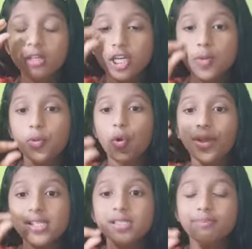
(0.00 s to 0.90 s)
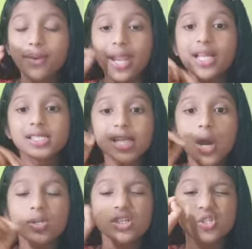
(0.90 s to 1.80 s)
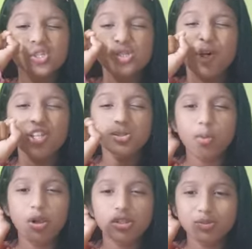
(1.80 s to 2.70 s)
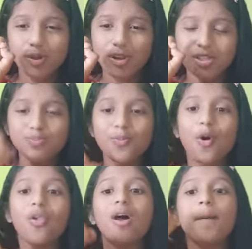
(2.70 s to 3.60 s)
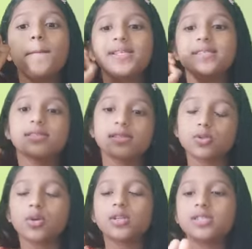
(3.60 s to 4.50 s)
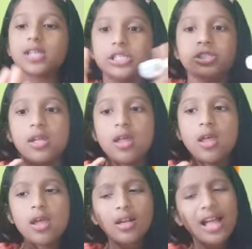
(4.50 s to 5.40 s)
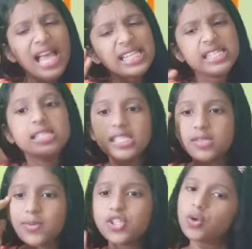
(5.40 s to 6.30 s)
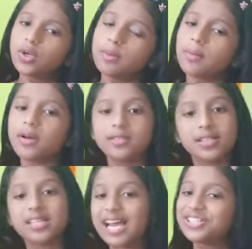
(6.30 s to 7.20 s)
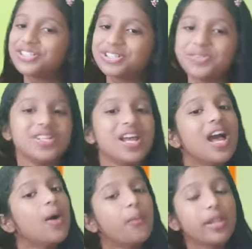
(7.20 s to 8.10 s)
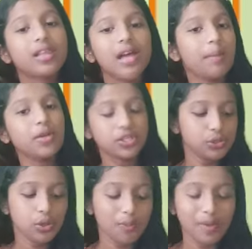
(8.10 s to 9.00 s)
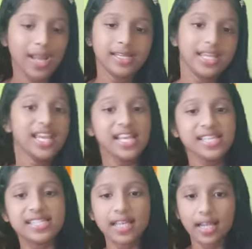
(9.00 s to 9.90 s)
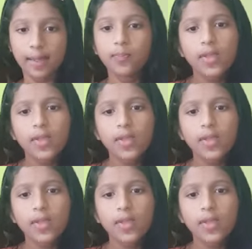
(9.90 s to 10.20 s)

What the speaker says: broken down into smaller pieces known as digestion. Guys, this much you remember, the digestion will come into your mind easily.